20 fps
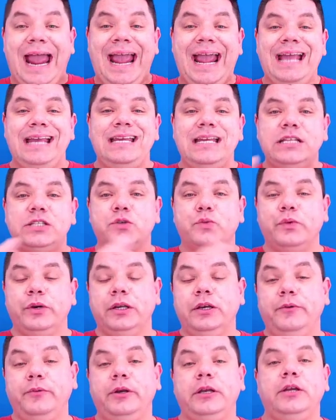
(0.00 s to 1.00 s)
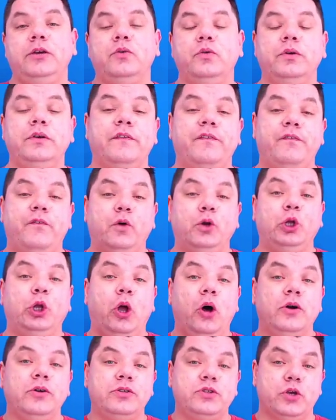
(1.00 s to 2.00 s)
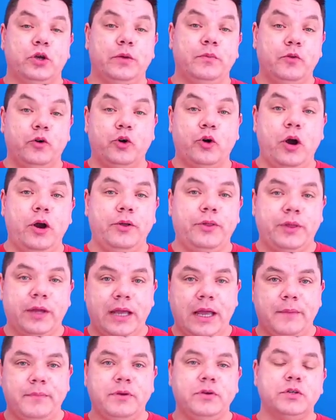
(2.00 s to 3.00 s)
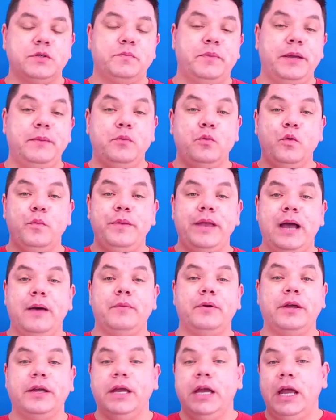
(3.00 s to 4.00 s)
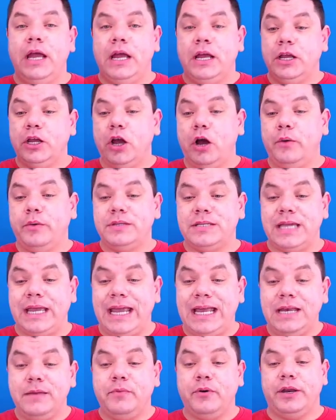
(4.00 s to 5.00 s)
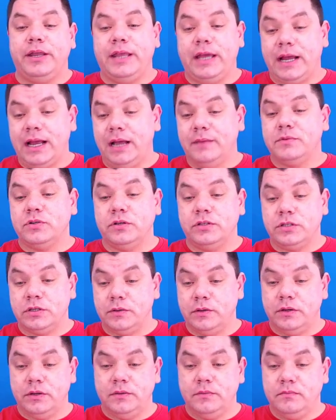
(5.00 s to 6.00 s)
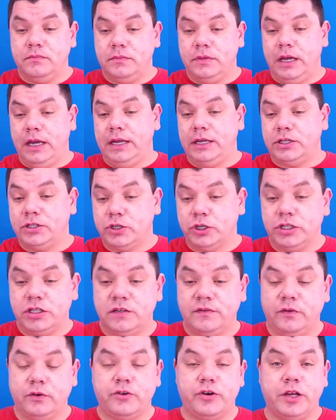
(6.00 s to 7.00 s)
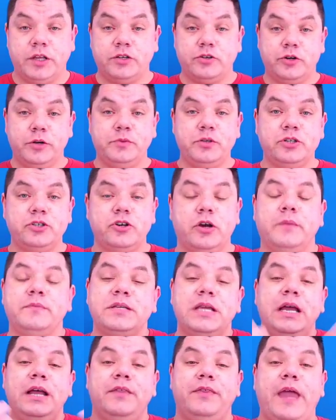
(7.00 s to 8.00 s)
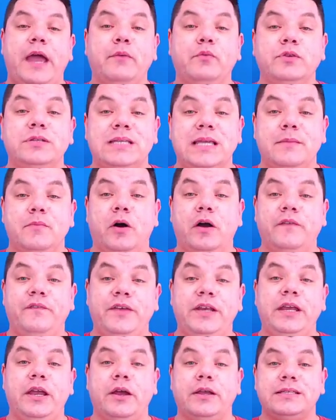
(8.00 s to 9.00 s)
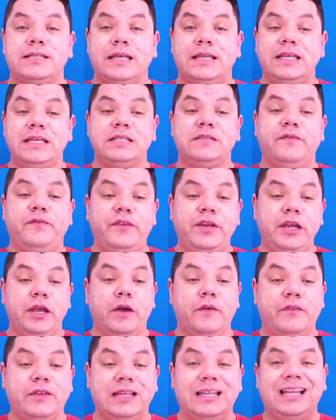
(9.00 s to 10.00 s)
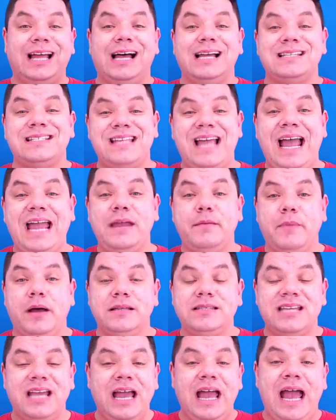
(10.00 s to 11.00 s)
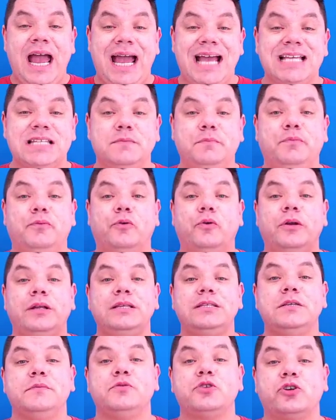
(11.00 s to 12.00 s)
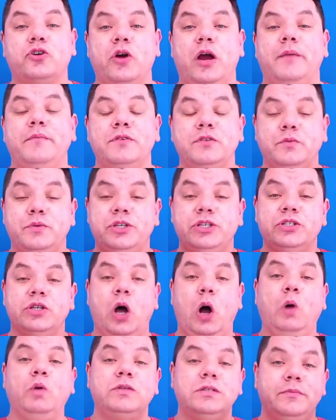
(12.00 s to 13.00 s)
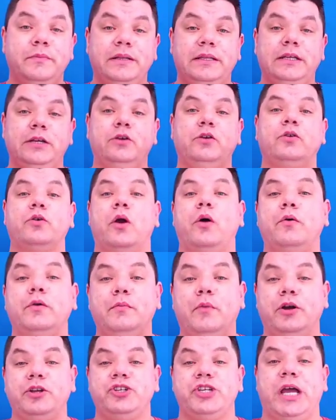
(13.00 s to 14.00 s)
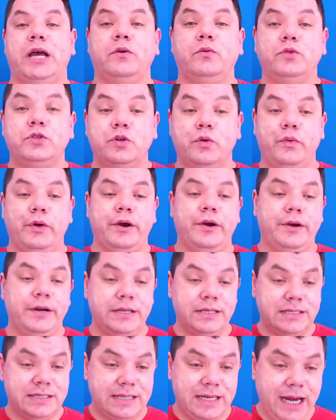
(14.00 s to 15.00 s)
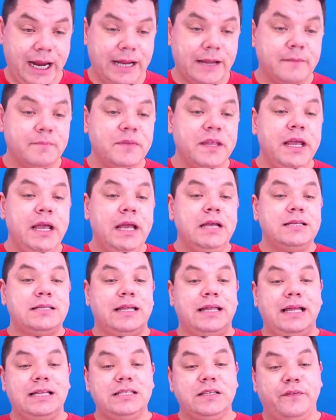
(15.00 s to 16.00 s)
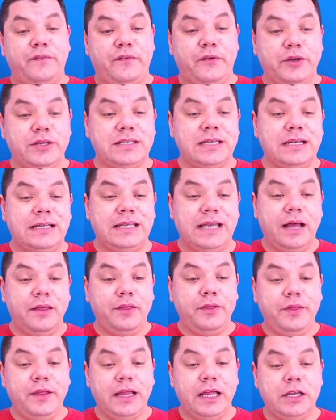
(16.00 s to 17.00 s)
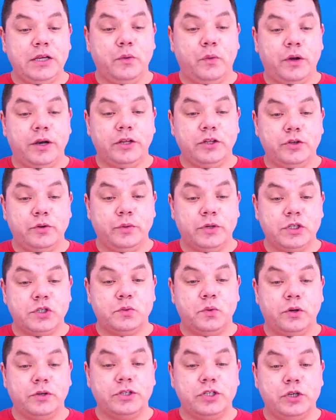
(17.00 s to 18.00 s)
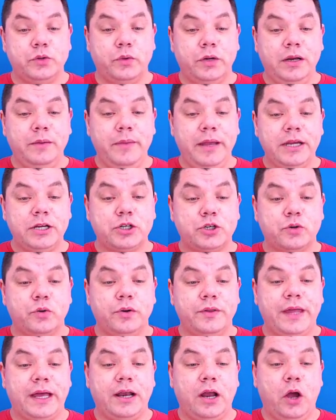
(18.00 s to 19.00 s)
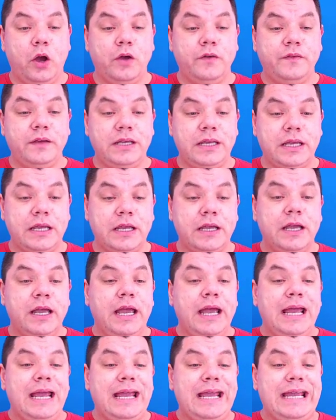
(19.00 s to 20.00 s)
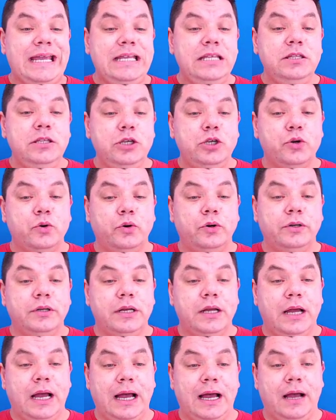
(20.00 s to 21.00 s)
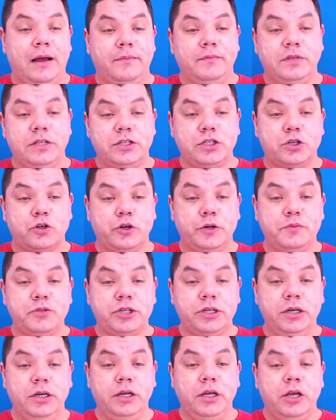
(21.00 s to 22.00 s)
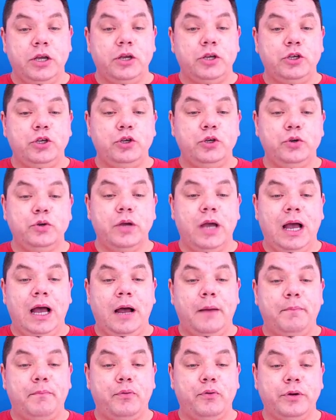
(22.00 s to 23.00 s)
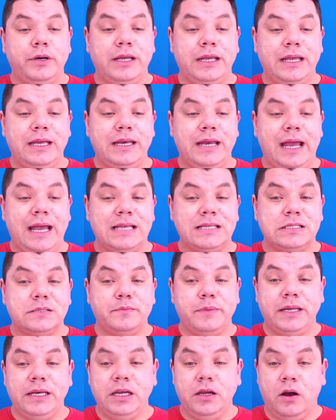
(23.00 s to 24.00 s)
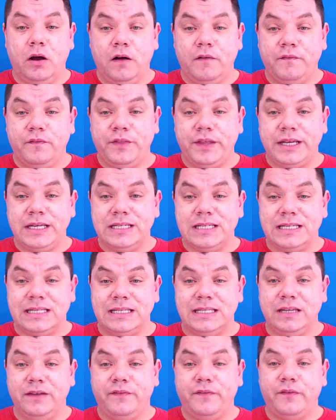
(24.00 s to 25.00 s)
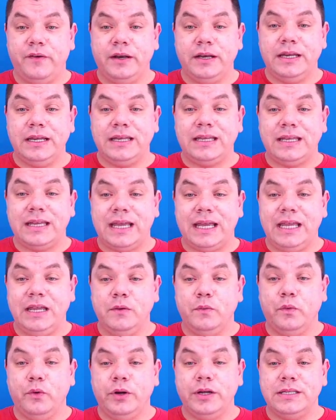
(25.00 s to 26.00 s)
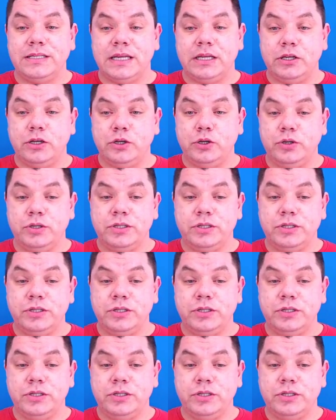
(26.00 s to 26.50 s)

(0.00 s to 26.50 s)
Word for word: and it's really, really good for long-term growth, okay? Because people will be able to go into anybody that comes onto and searches for transcription jobs, they will see my video. So this video for the last 8 months has brought in subscribers, which has ultimately grown my channel to where it is today. So that's the first thing. The other thing that you want to do as well is you want to make sure that over here in your description, you are putting in as many of these different keywords that you're